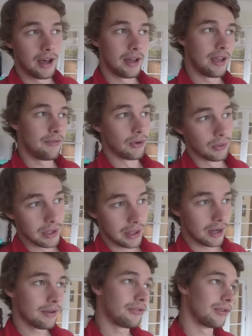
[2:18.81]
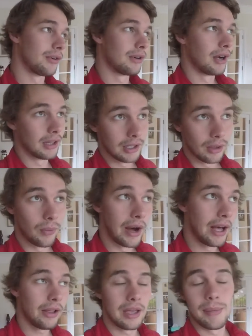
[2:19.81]
Uh, if you're only there for a
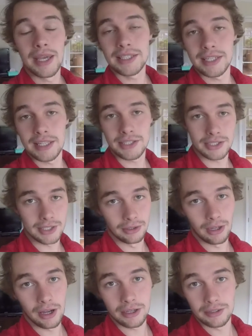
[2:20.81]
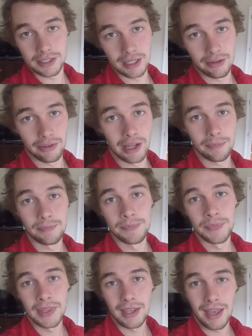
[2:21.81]
little while, it makes sense just to lock your stuff
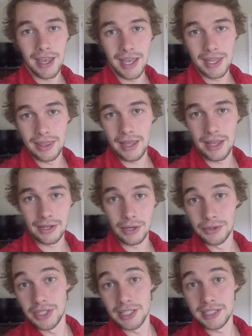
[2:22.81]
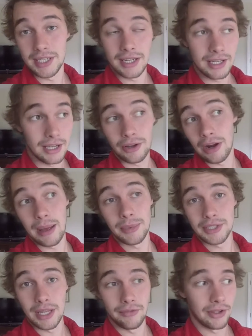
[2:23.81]
up and then go see the city and
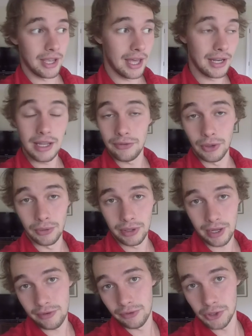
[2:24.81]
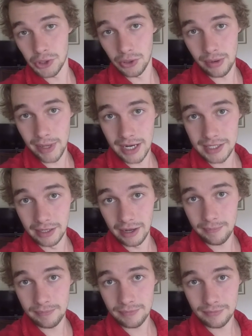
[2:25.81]
grab your stuff again if you're only there for a short amount of
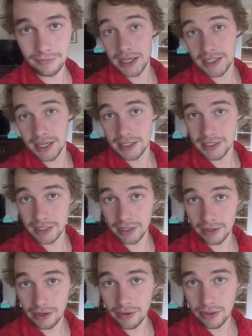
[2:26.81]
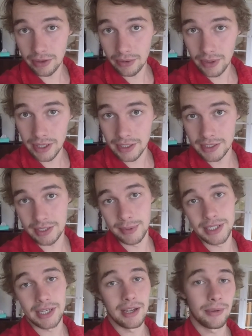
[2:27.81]
time. The best case scenario though is to
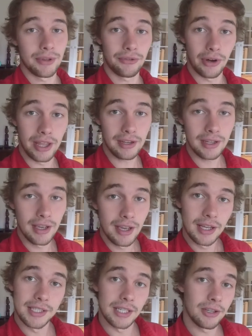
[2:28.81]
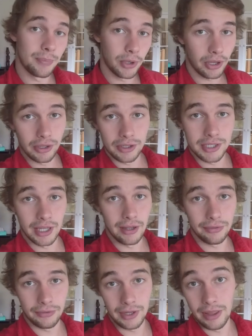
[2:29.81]
be staying with a friend because then you can put all your
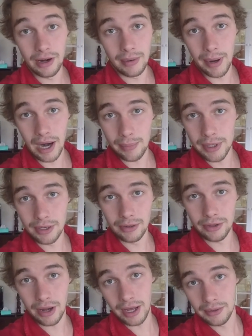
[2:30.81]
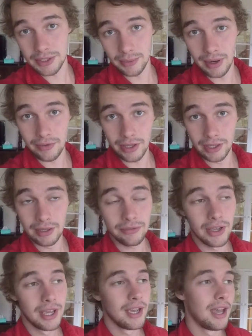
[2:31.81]
stuff in their apartment or their house or wherever they
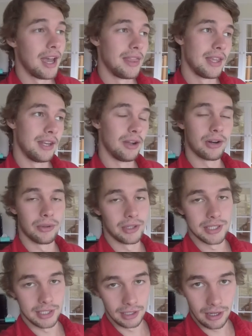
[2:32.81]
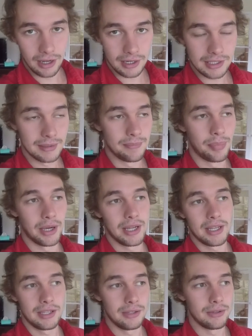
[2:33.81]
live and then not only is it locked
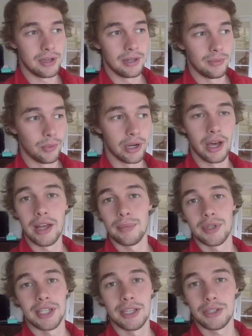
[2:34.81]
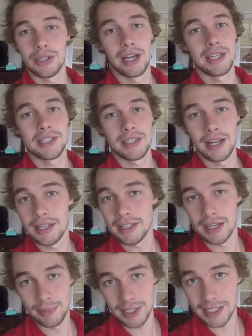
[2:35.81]
but you can 100% trust that it's
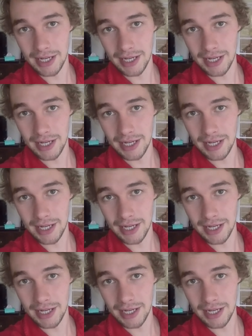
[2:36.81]
going to be